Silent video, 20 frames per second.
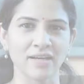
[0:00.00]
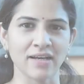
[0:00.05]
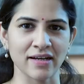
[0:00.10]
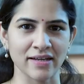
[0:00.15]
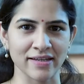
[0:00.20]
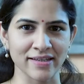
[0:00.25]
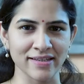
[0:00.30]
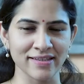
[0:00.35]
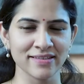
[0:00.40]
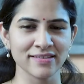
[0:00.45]

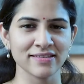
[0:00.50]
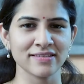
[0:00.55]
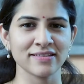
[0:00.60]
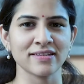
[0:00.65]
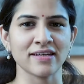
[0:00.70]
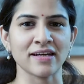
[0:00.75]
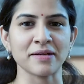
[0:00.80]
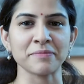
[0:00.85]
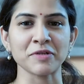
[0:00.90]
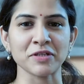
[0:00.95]
Hi,
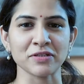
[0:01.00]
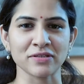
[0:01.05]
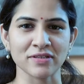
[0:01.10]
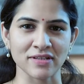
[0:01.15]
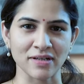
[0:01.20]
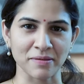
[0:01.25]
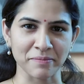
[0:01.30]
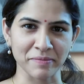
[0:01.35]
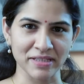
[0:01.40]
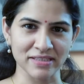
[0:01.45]
I'm
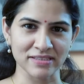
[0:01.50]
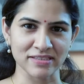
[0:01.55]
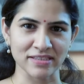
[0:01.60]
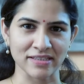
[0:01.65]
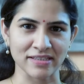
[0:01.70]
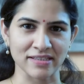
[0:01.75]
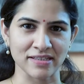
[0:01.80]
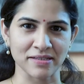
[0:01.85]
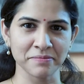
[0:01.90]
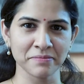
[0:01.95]
Dr. Ramya
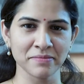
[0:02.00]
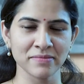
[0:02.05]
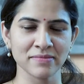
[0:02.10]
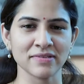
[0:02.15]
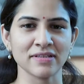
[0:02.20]
Jayaram.